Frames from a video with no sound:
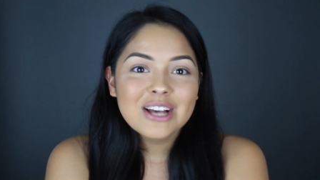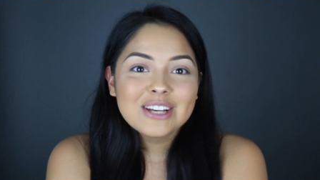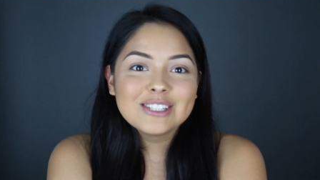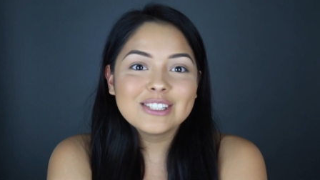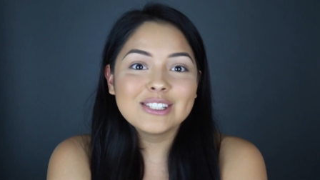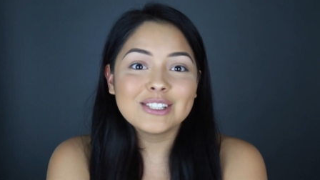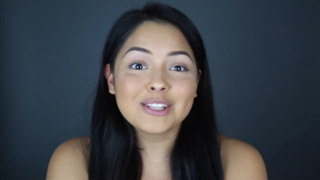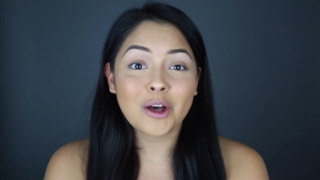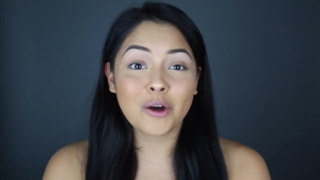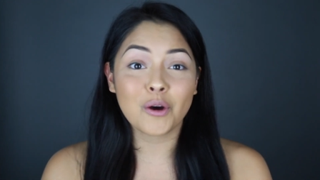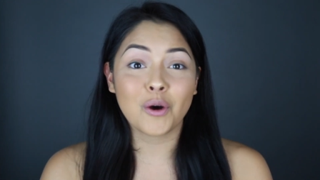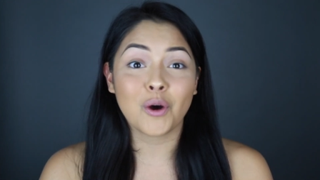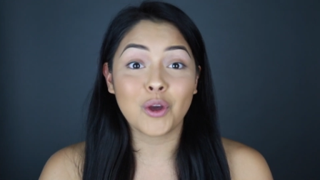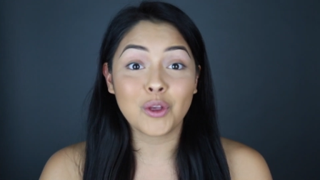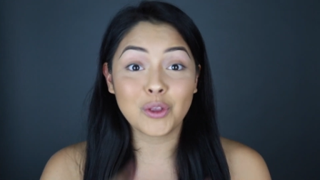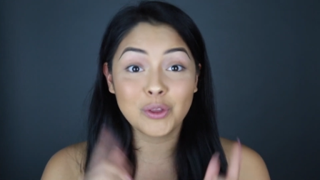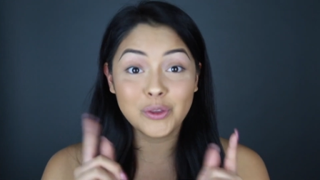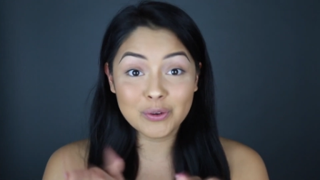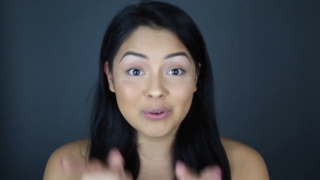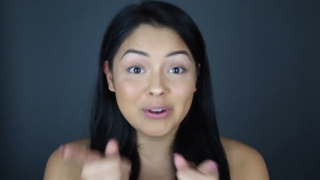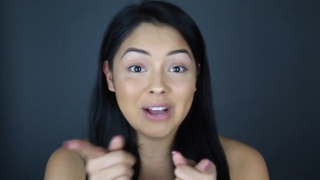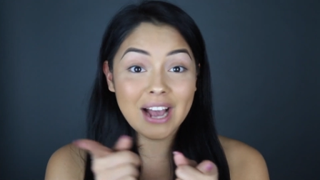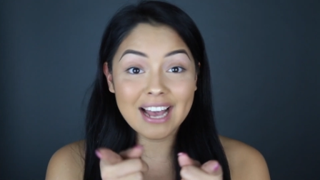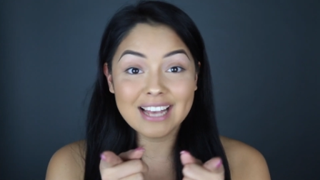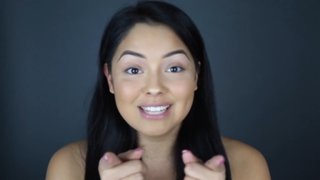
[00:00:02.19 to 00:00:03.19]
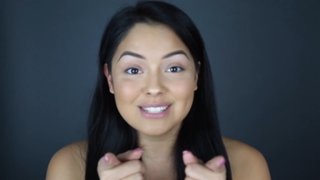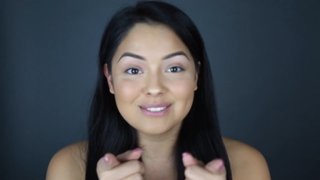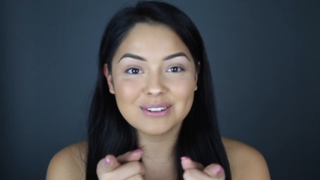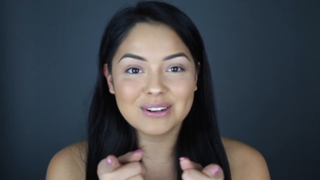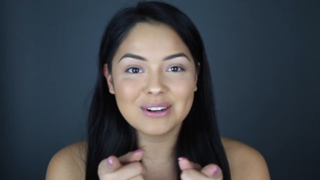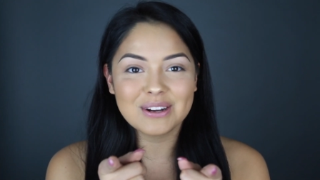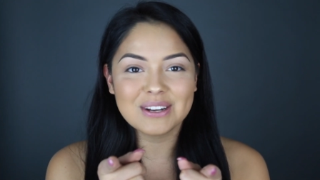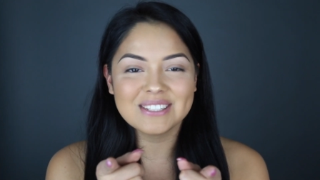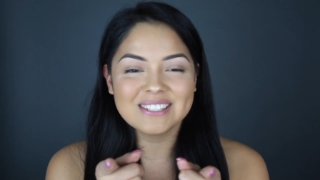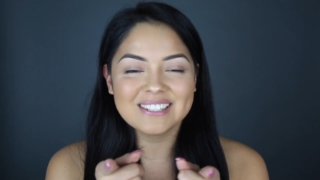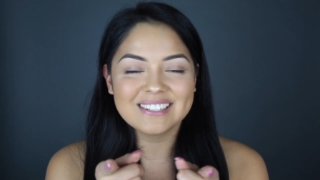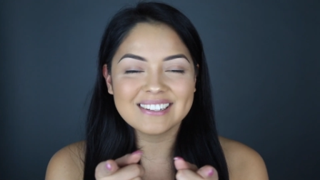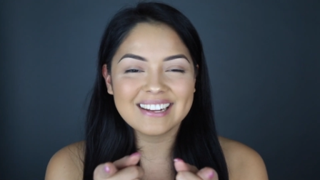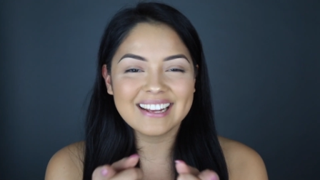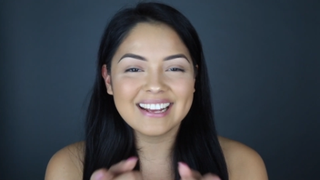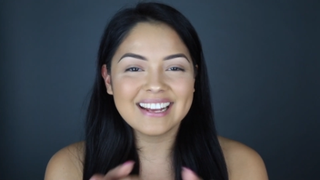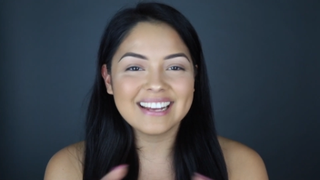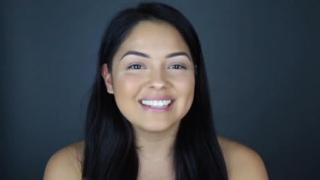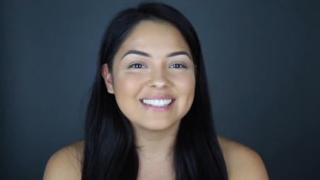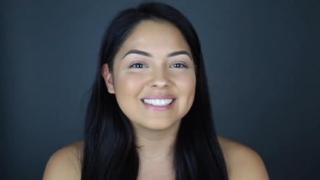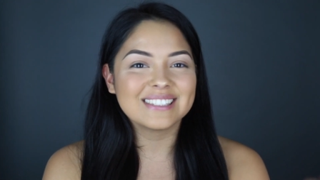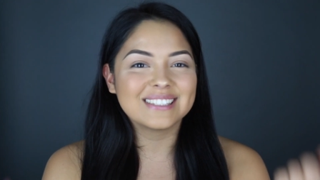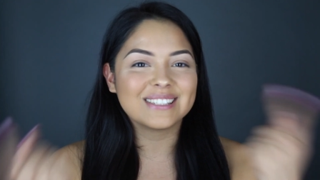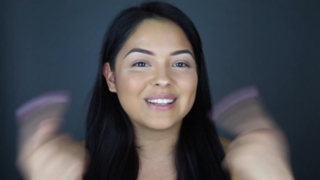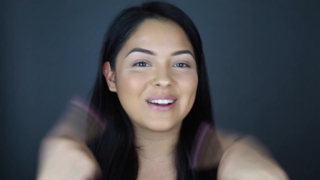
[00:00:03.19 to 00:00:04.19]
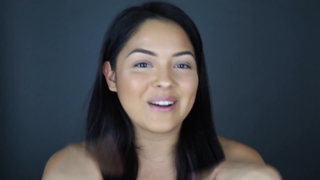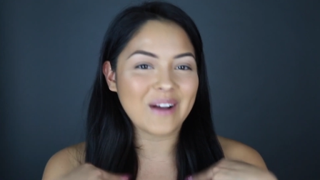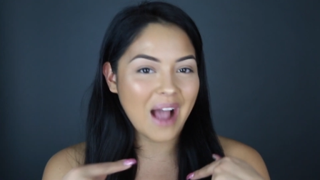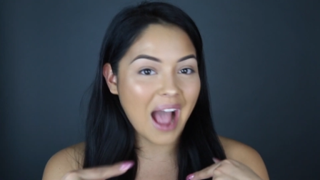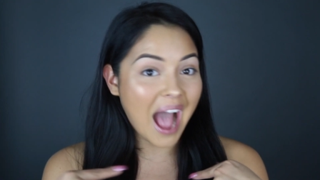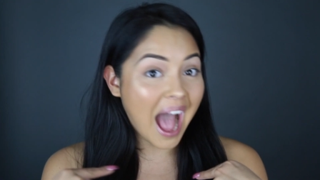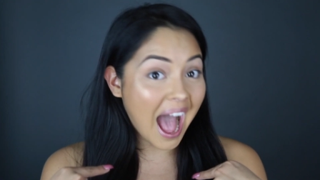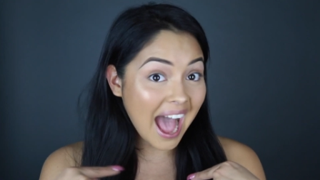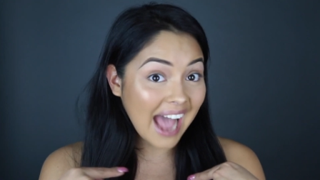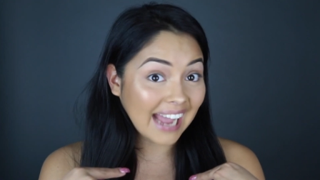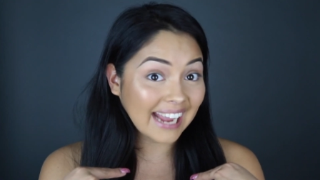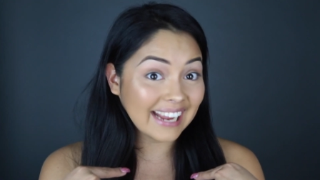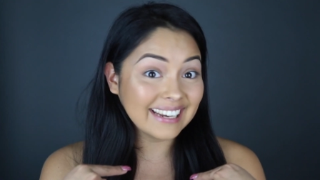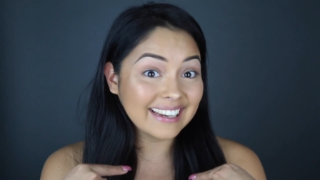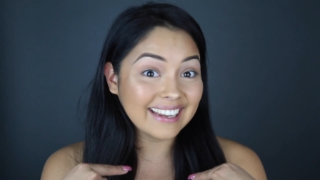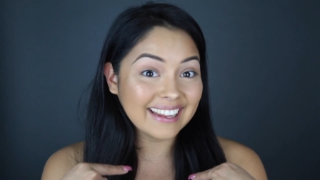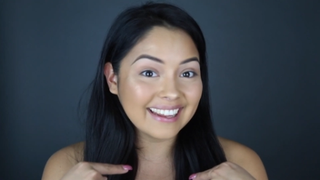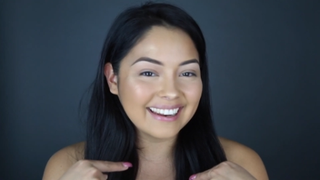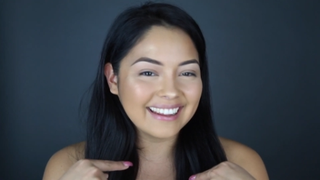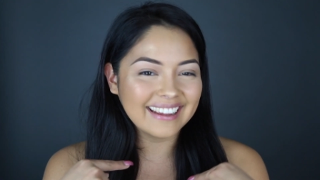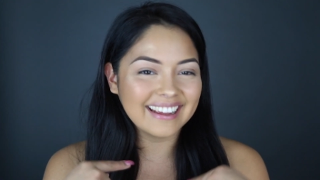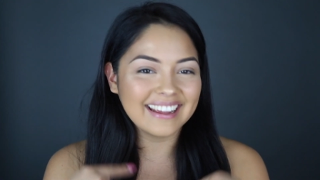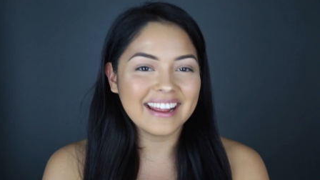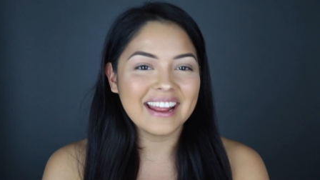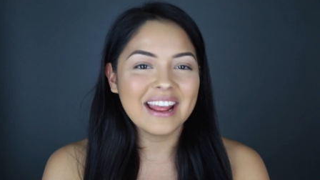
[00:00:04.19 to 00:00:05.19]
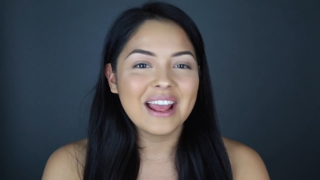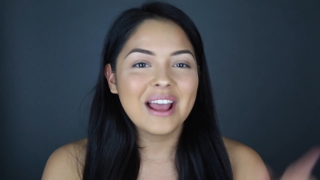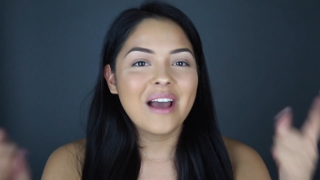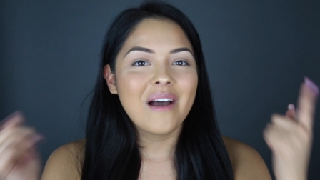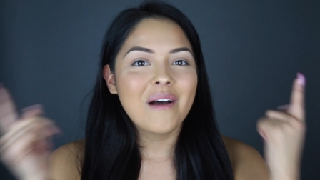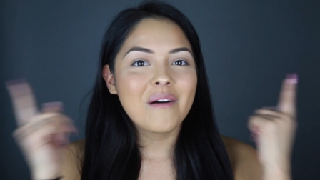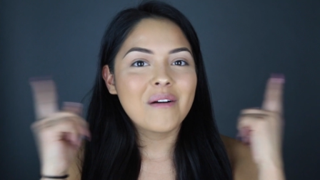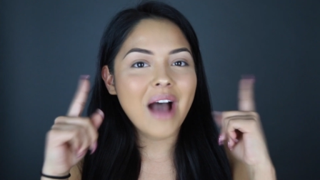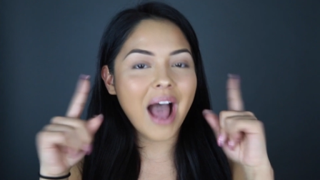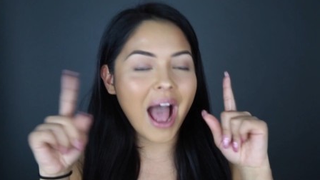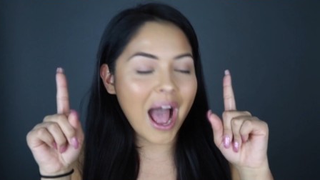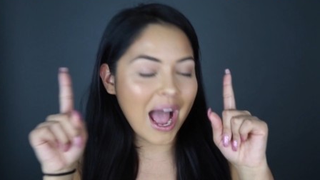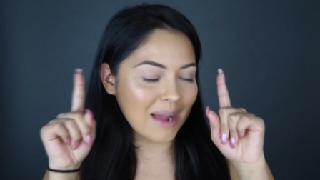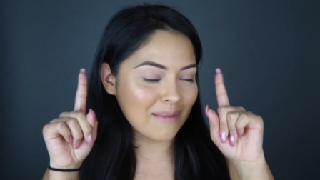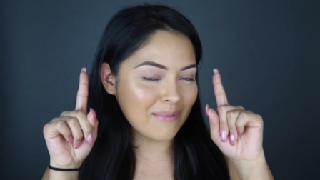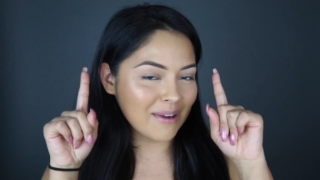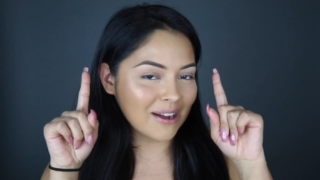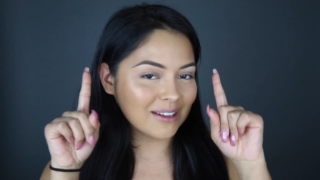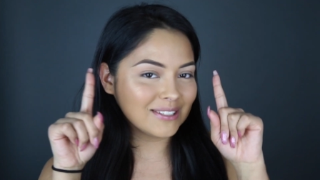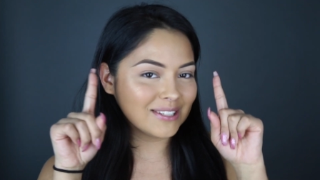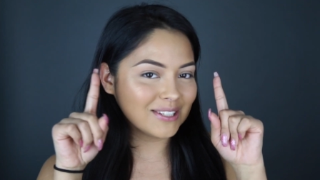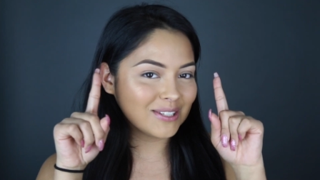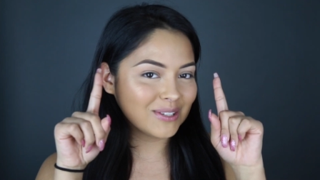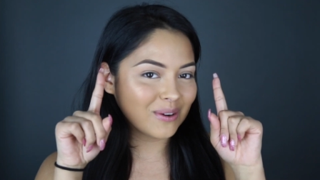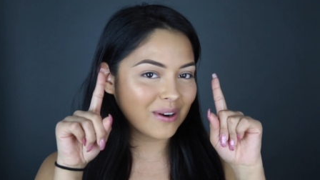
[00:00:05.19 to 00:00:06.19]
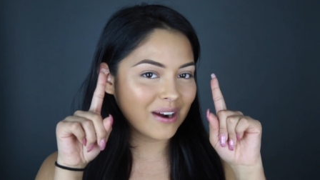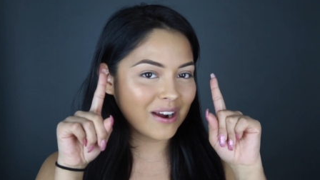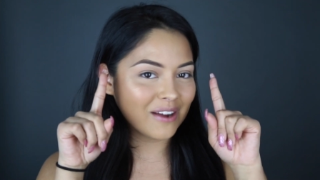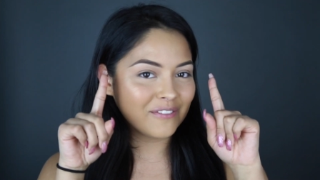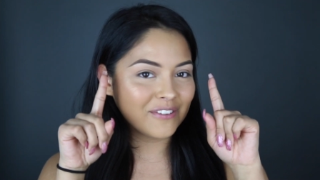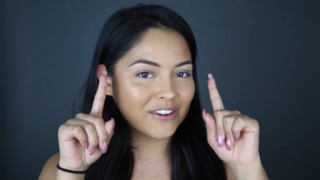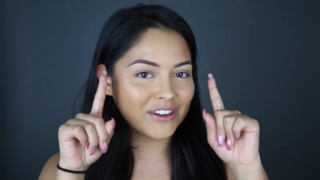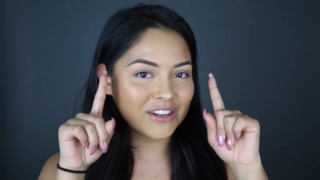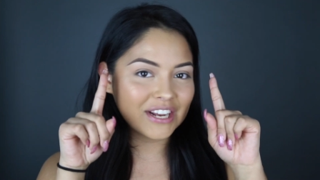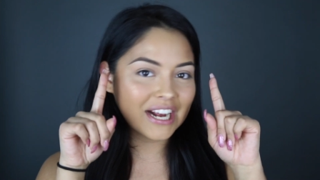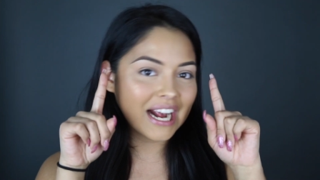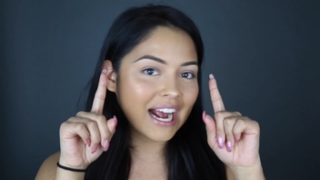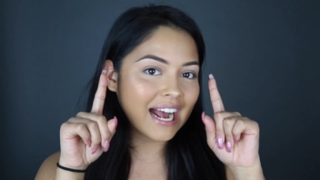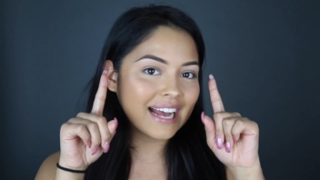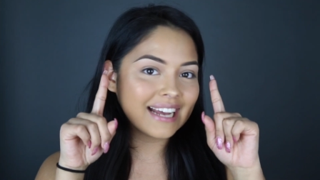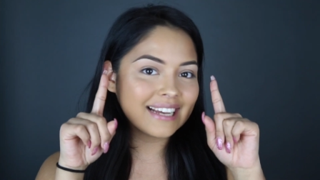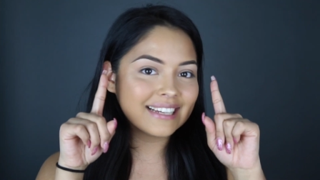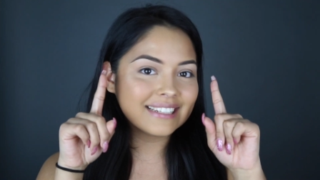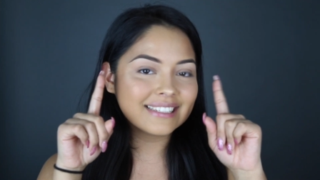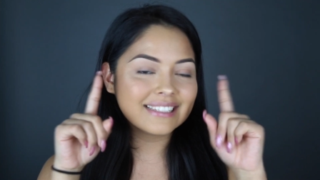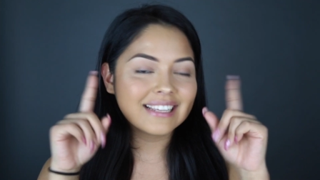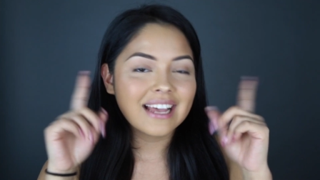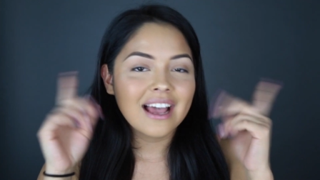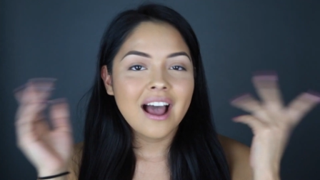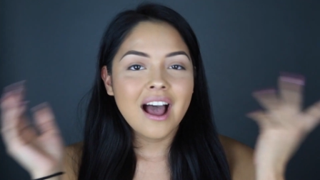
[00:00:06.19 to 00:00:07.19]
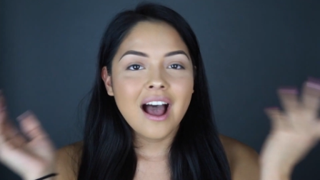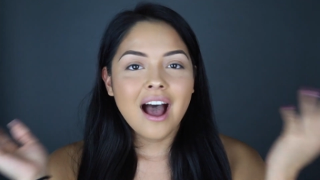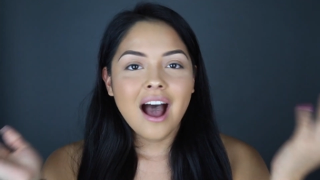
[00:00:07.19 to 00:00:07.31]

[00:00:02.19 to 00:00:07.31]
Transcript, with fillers: So you guys requested it, so I did it. Eyebrow tutorial for you guys.